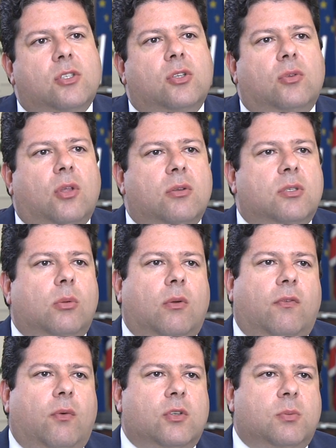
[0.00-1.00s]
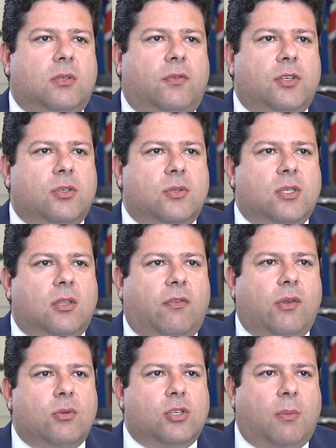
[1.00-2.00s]
to those law enforcement officials in the
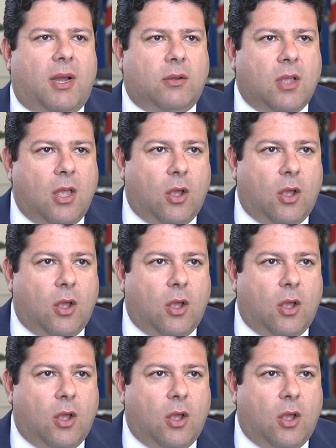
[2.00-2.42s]
future about